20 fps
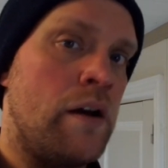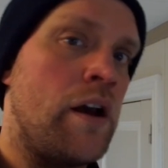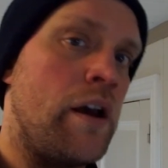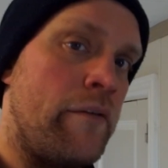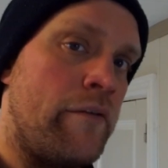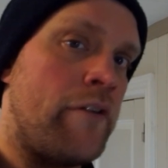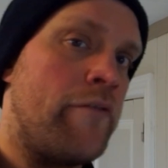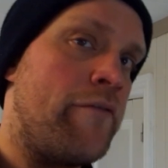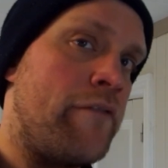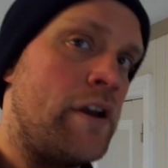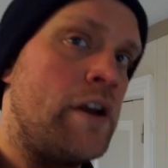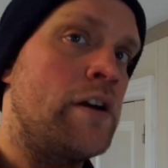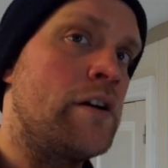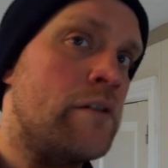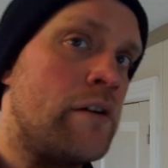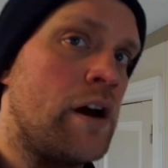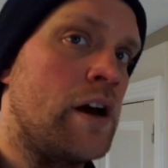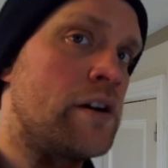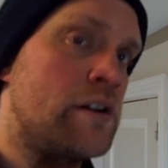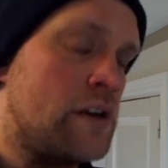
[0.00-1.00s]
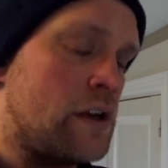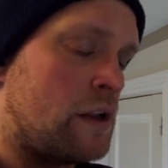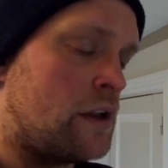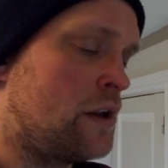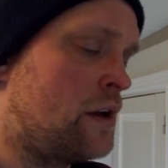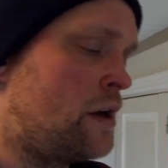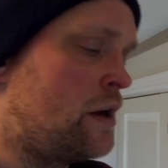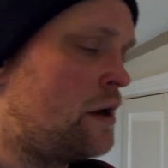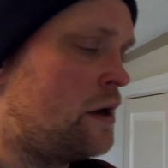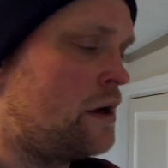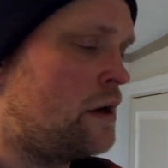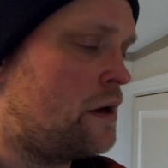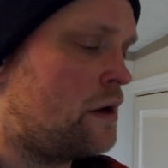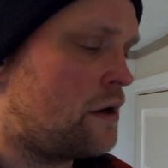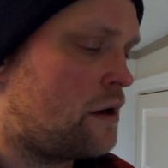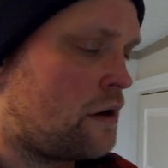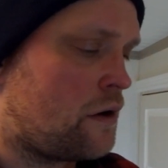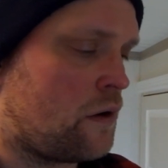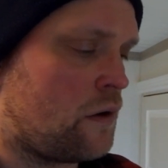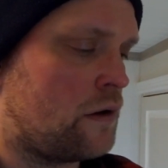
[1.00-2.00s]
every finger until
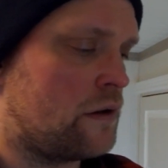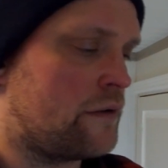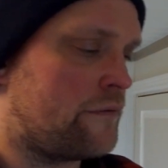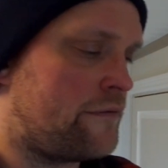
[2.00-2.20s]
all the